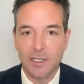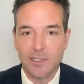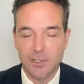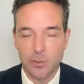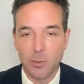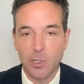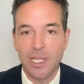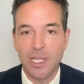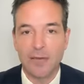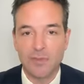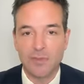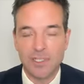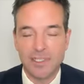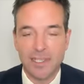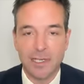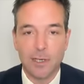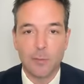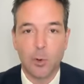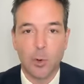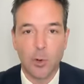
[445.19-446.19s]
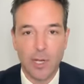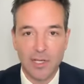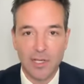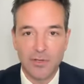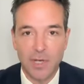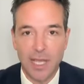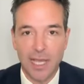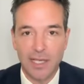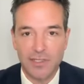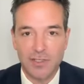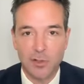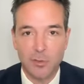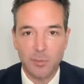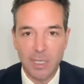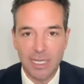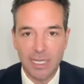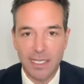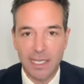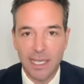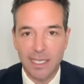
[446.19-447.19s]
So we have the Singapore International
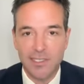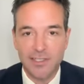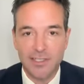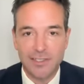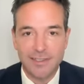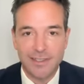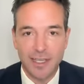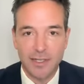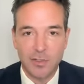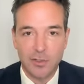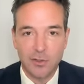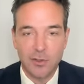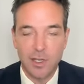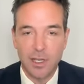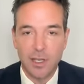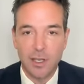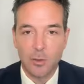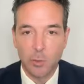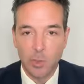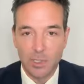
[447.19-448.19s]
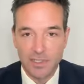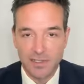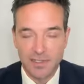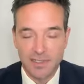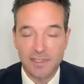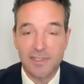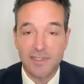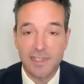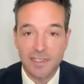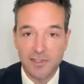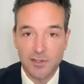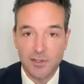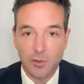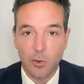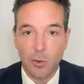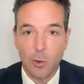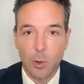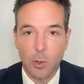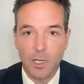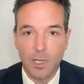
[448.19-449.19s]
Mediation Centre, which is a sister
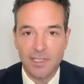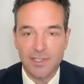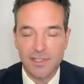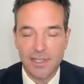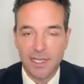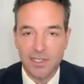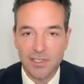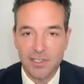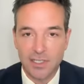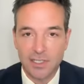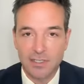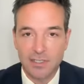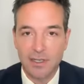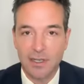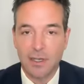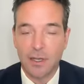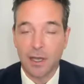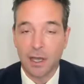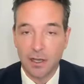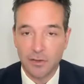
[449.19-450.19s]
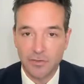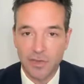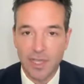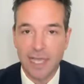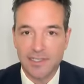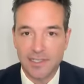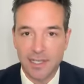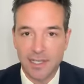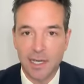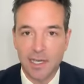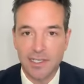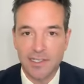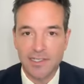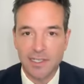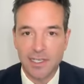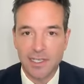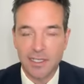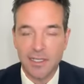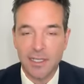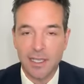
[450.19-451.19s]
organization of
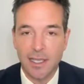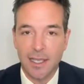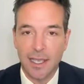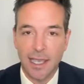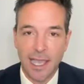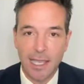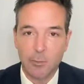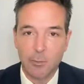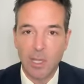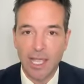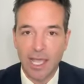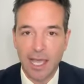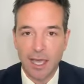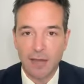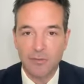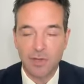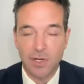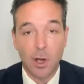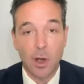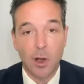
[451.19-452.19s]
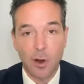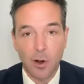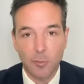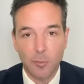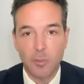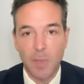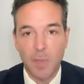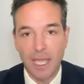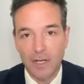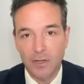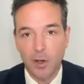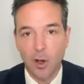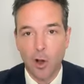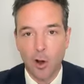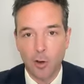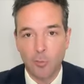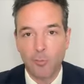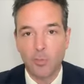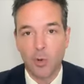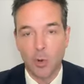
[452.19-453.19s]
SIAC, and we have an
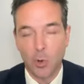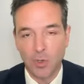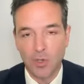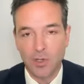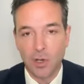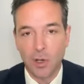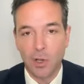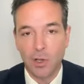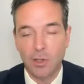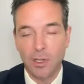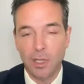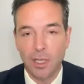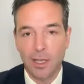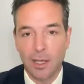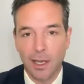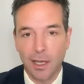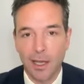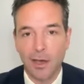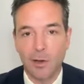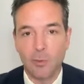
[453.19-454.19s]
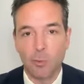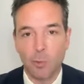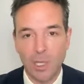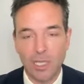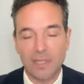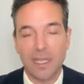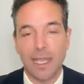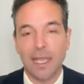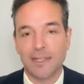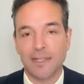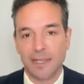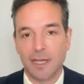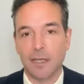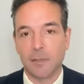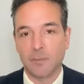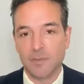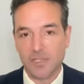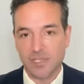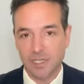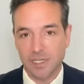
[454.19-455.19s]
ARB-Med-ARB protocol with
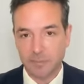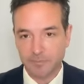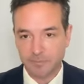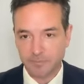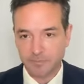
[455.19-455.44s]
SIMC.